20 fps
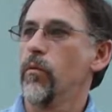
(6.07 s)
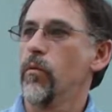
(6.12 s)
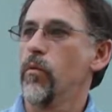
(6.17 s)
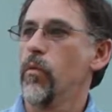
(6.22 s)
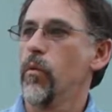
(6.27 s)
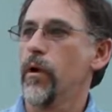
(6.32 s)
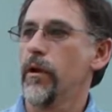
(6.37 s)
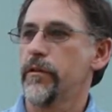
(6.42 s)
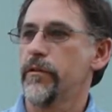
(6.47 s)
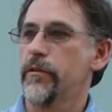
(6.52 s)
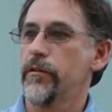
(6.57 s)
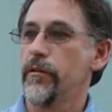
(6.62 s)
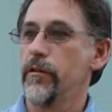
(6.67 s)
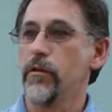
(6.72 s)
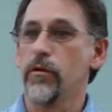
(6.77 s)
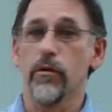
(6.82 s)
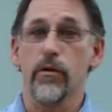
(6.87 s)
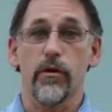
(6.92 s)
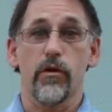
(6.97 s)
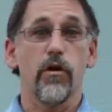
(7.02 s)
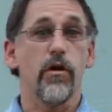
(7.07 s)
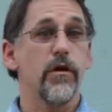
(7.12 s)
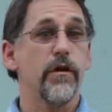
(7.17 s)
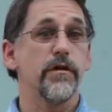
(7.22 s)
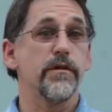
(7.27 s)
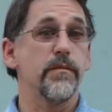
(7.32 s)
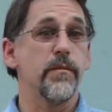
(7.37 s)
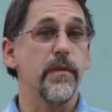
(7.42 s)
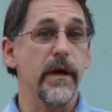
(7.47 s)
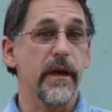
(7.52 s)
what to do to
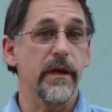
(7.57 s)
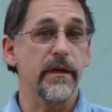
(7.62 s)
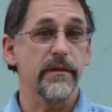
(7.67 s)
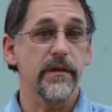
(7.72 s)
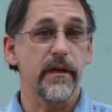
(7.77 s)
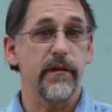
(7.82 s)
encourage bees,